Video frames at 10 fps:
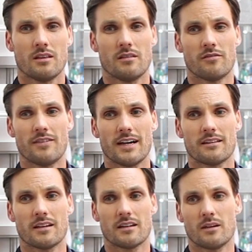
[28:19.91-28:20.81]
The fact
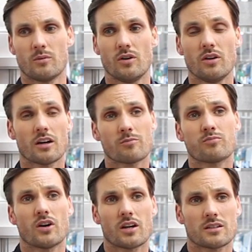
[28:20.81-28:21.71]
that there were a lot of
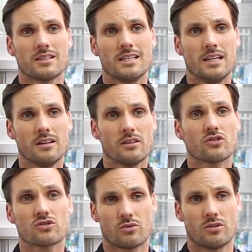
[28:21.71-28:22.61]
products in the
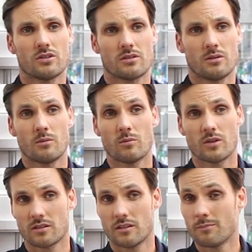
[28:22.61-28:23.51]
stores
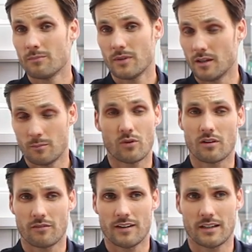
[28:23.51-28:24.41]
was an
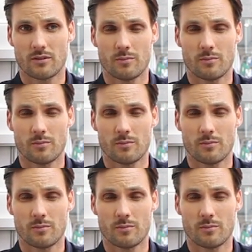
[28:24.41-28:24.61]
important factor,